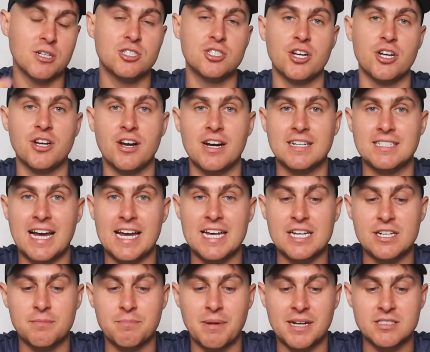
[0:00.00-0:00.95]
going to show you guys how
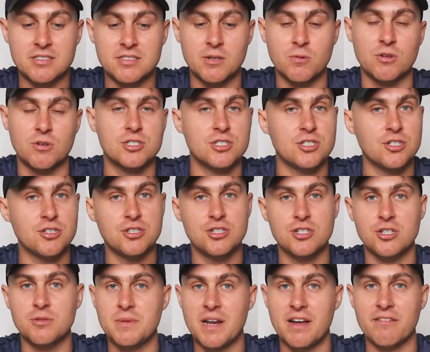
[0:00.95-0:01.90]
you can basically watch
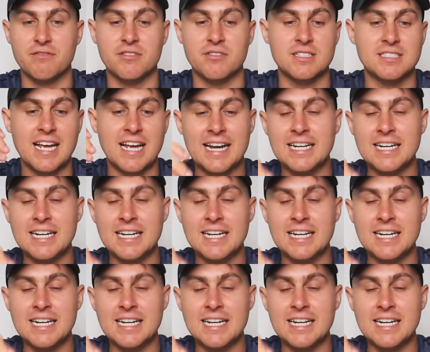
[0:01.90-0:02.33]
YouTube, Netflix,